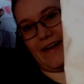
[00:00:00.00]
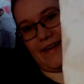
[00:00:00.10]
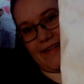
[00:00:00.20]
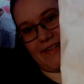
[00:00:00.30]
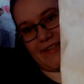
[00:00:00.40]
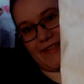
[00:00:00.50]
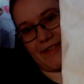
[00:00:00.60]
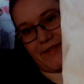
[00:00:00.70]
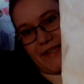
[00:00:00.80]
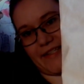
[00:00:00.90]
and
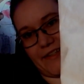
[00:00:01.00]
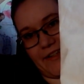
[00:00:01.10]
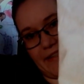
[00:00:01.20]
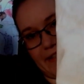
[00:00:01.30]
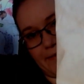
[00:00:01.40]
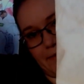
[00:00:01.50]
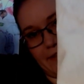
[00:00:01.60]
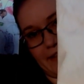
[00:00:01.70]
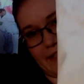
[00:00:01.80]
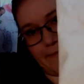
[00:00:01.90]
the reason I got this
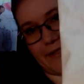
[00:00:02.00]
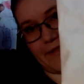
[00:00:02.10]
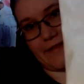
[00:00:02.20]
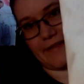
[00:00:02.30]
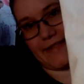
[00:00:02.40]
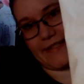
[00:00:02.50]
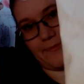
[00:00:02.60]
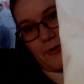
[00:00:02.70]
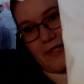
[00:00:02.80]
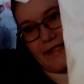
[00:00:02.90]
one is because this
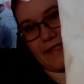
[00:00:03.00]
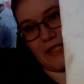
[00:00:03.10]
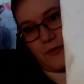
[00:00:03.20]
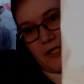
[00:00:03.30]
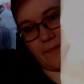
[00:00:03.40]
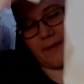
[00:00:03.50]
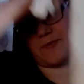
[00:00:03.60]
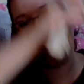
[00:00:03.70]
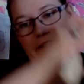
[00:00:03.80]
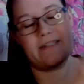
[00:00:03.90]
print, this Whitby
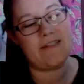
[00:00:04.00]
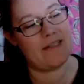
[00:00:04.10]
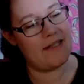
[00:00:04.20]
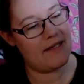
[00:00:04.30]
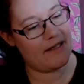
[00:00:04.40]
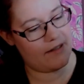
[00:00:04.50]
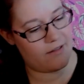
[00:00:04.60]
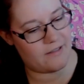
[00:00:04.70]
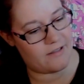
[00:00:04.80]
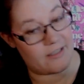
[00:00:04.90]
print,
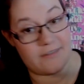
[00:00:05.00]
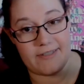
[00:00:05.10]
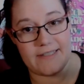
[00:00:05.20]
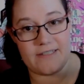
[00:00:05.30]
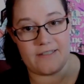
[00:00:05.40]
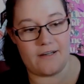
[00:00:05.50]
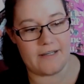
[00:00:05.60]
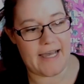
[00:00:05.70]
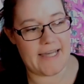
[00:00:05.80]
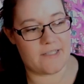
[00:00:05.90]
I love it.
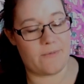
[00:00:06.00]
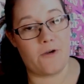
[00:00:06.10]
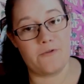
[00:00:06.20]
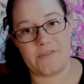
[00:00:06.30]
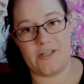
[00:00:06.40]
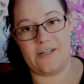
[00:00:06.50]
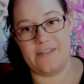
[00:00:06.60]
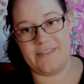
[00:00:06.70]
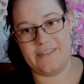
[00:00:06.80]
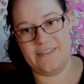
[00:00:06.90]
I had a
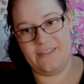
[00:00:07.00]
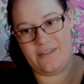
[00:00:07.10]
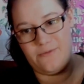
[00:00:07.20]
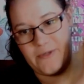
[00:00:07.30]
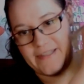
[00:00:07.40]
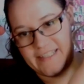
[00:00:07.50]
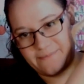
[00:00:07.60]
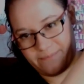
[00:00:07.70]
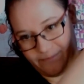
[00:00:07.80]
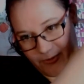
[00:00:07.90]
postcard with
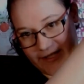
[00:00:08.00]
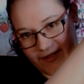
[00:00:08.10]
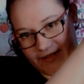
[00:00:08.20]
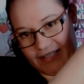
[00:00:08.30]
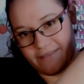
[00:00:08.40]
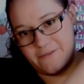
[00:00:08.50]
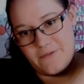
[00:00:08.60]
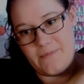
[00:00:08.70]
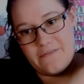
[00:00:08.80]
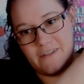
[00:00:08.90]
this print on it
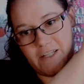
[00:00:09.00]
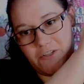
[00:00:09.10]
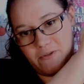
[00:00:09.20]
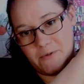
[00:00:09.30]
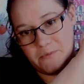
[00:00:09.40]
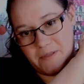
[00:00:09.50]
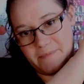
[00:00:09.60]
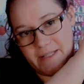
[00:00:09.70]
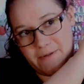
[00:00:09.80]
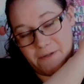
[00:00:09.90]
from my first trip to
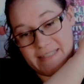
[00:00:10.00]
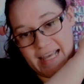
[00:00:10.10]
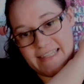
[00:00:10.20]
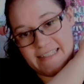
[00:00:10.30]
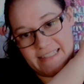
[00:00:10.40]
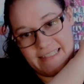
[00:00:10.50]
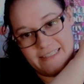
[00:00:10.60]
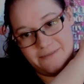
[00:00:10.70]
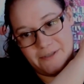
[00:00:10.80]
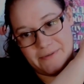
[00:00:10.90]
Whitby when I was
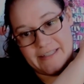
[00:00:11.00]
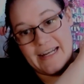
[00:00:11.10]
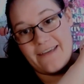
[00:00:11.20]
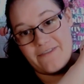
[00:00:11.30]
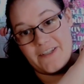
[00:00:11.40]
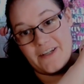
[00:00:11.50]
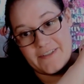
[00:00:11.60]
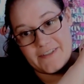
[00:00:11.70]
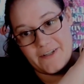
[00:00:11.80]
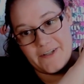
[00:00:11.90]
18, which was 11
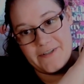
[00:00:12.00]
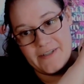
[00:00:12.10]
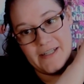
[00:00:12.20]
years ago.